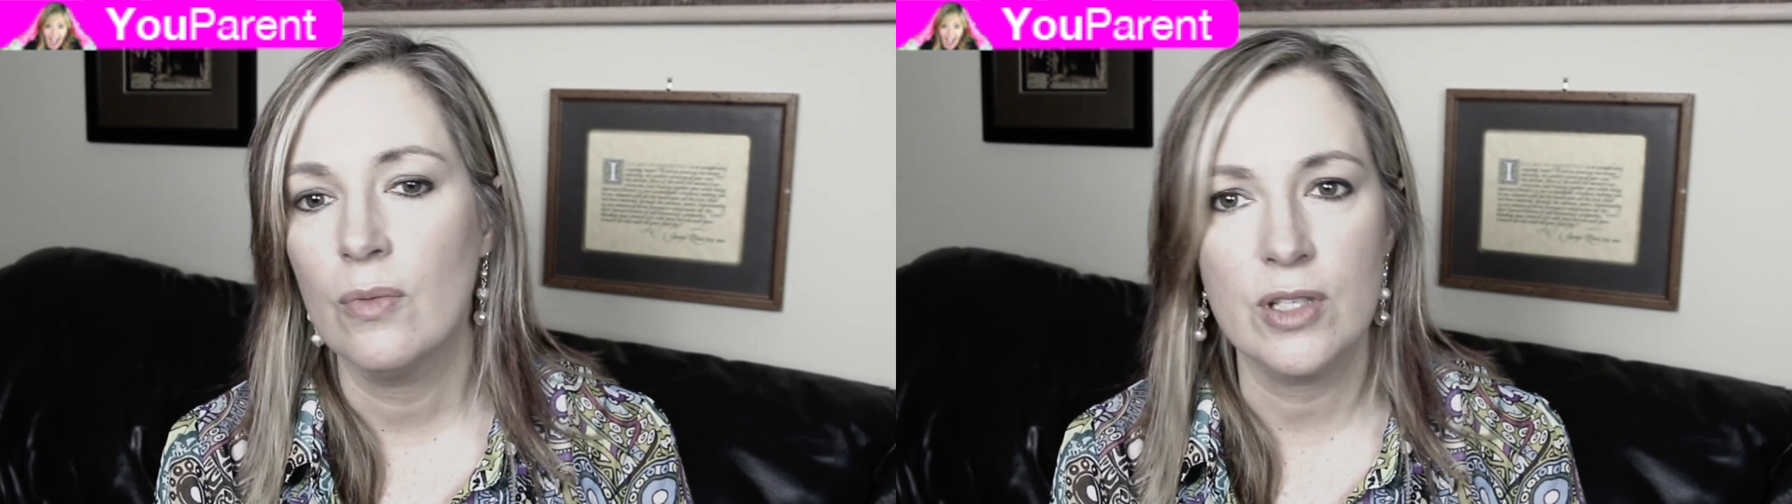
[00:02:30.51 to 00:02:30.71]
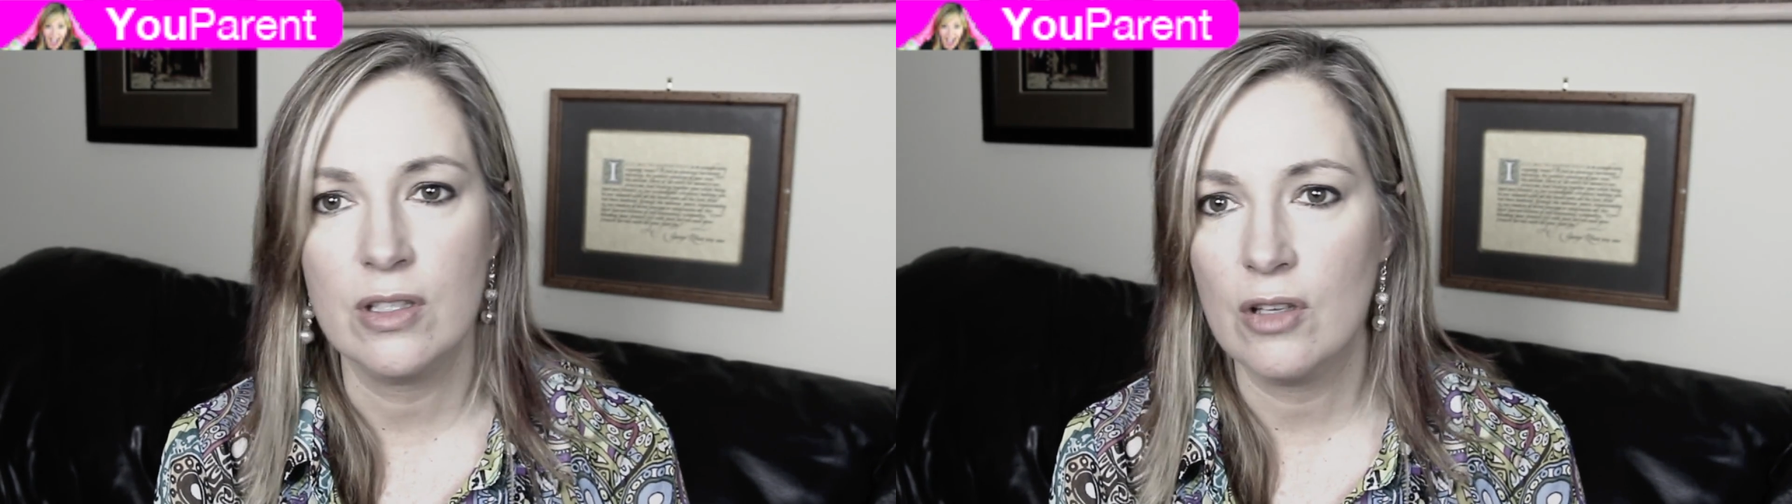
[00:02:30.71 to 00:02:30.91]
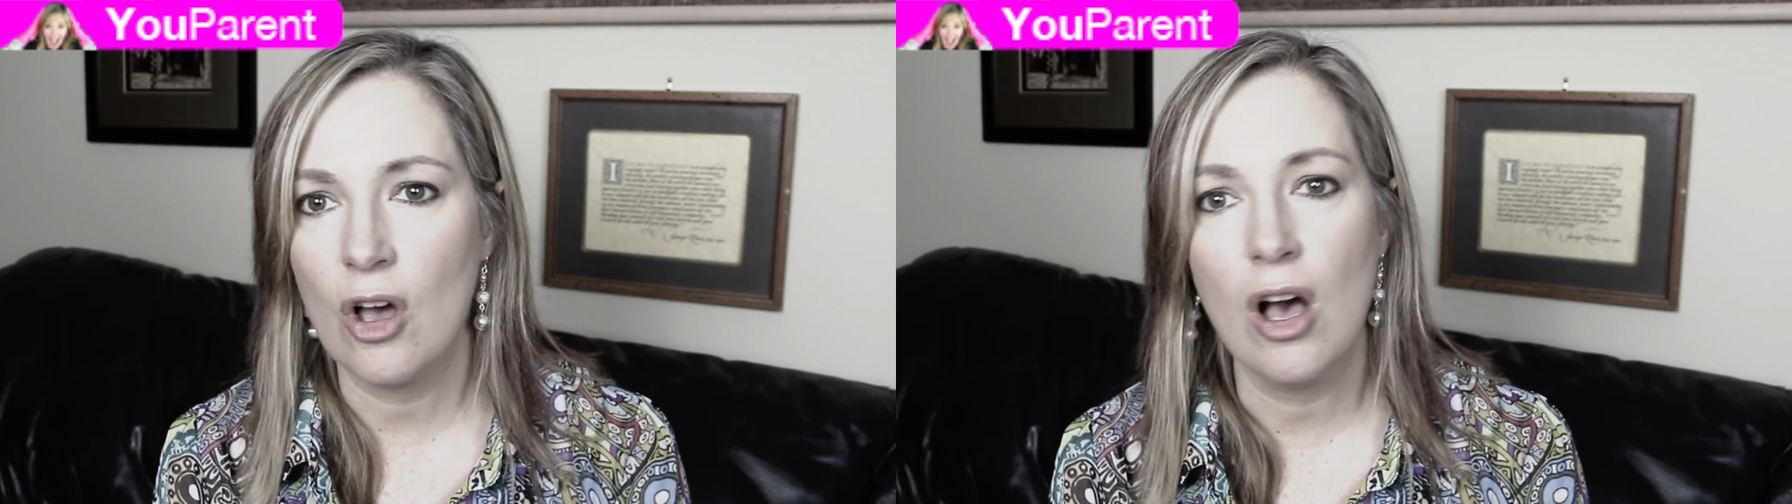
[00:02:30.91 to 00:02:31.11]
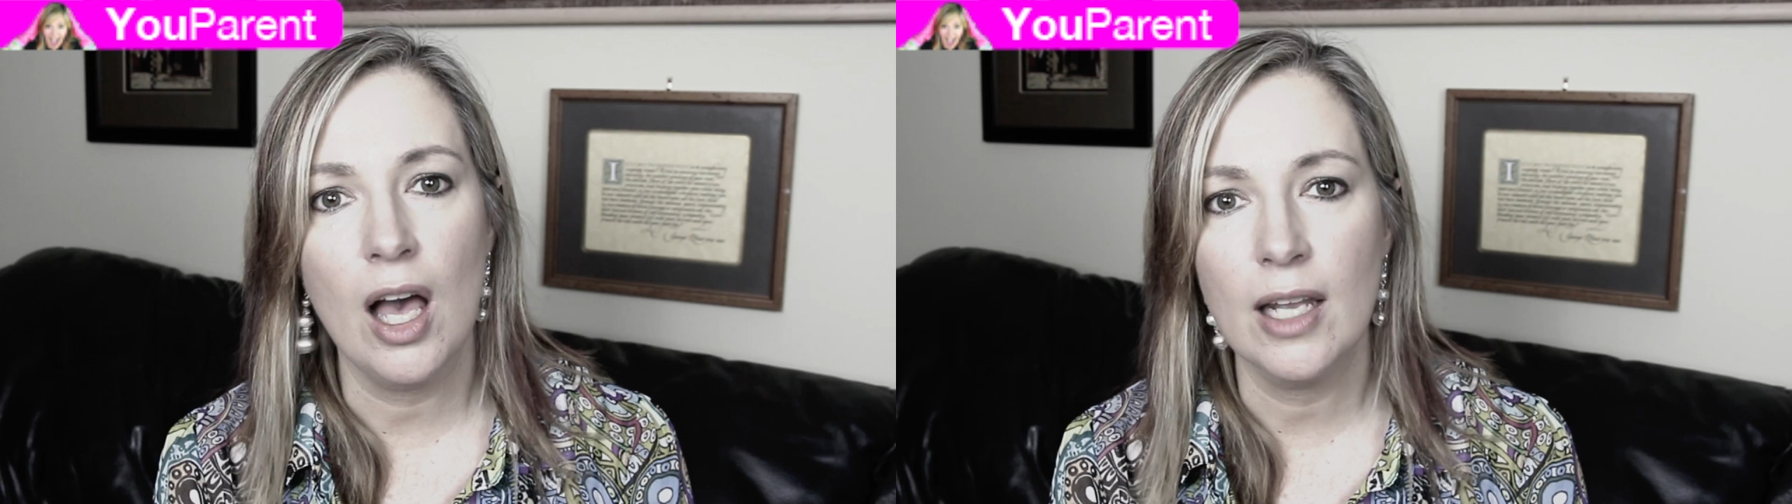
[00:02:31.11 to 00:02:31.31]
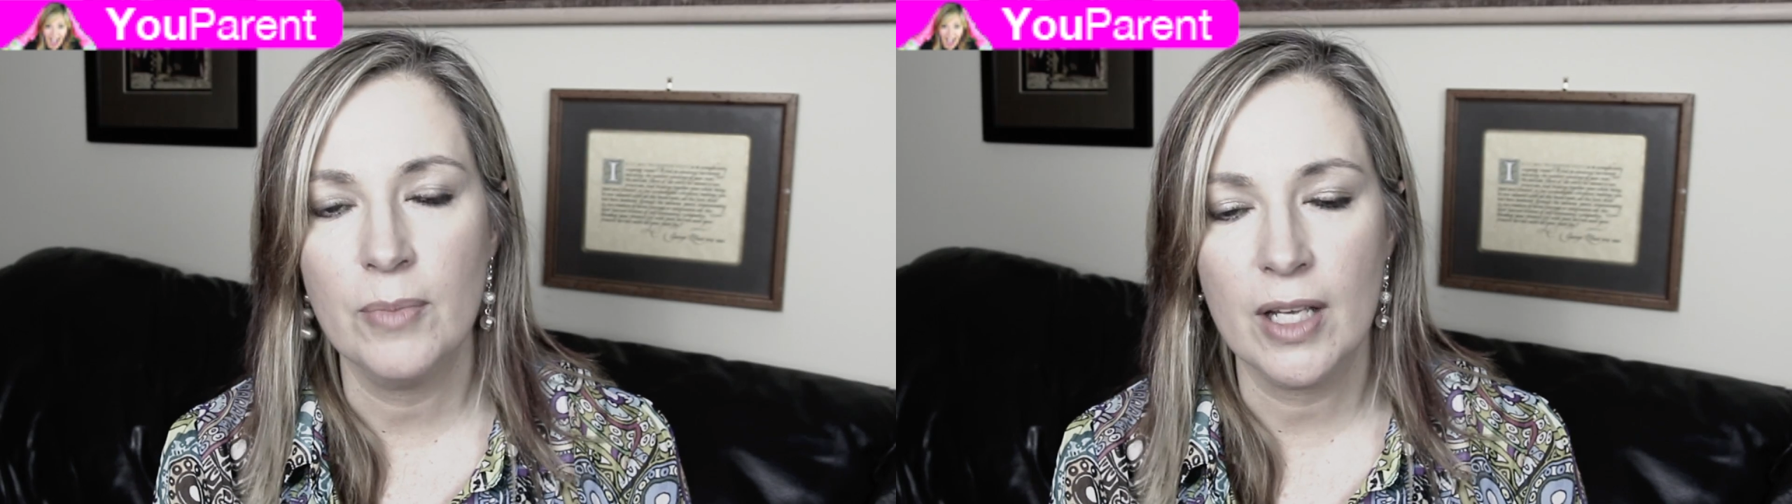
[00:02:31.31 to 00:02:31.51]
was
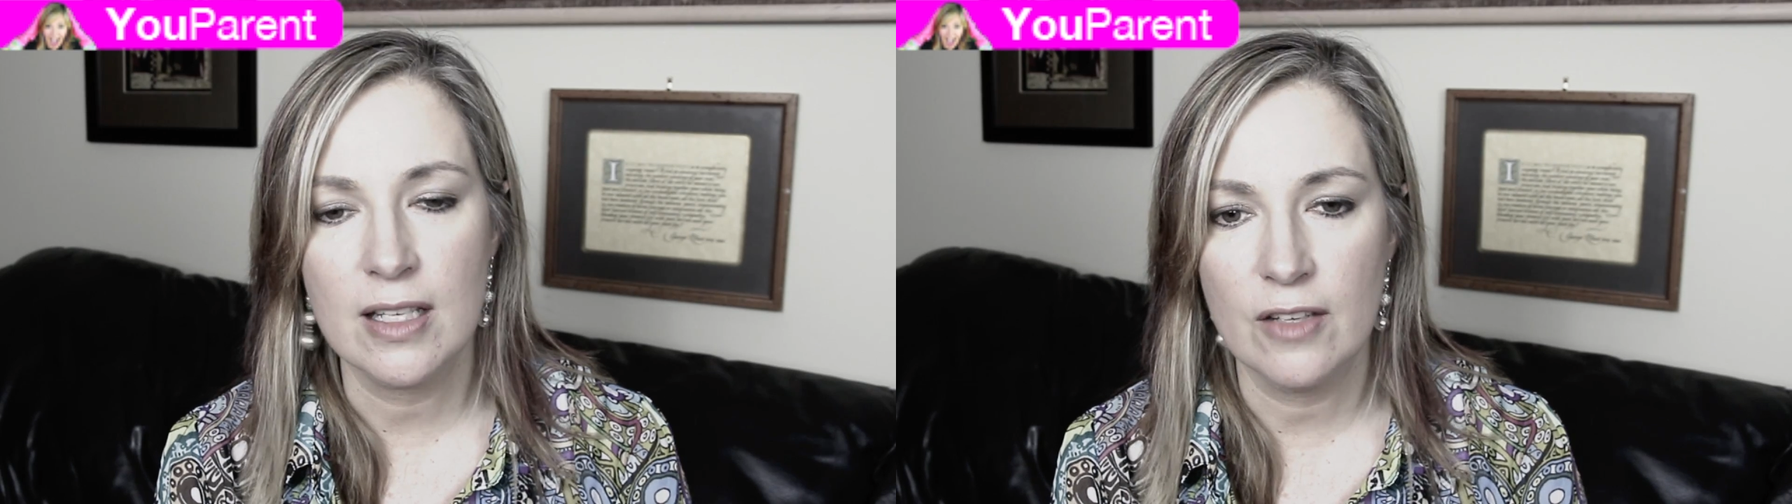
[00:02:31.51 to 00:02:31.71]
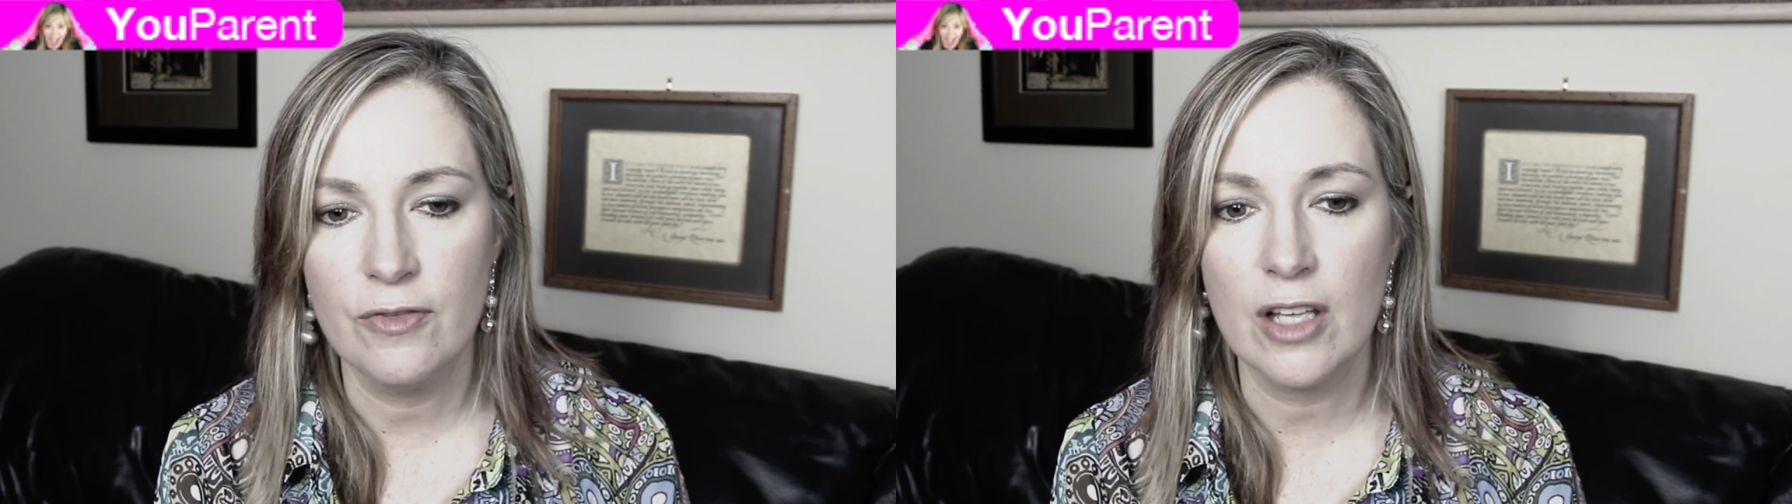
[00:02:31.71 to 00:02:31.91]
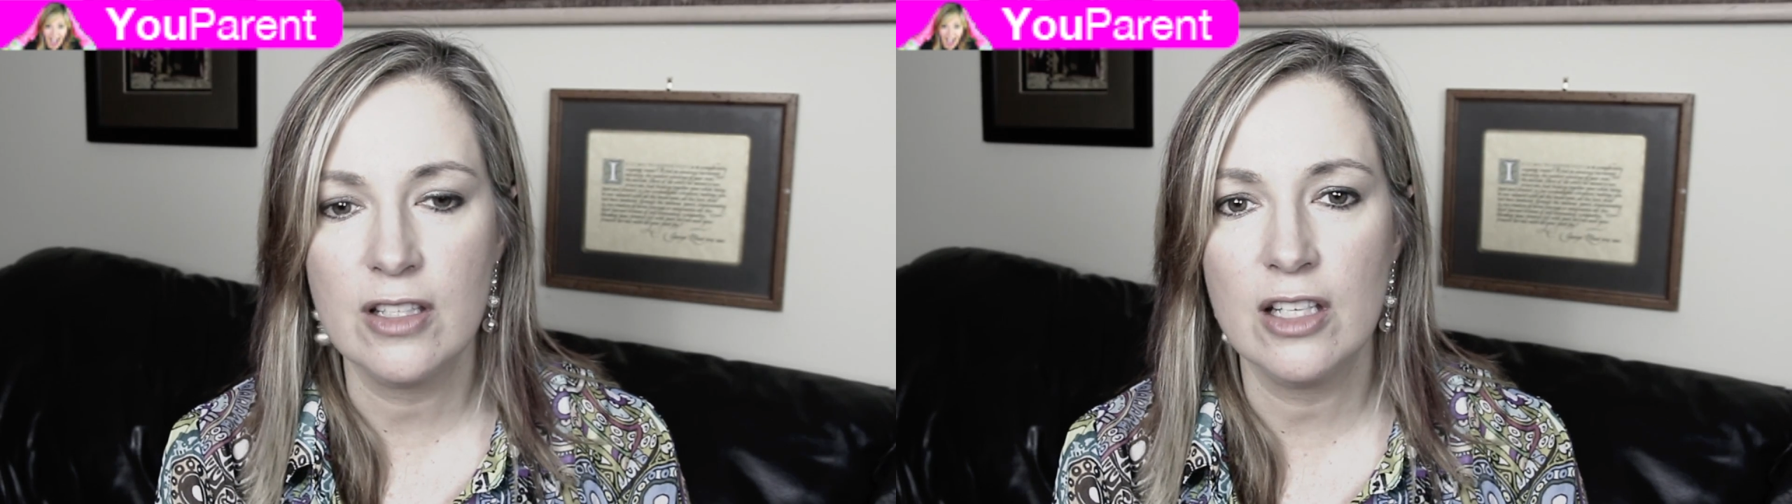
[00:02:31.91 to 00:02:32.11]
gone, because I felt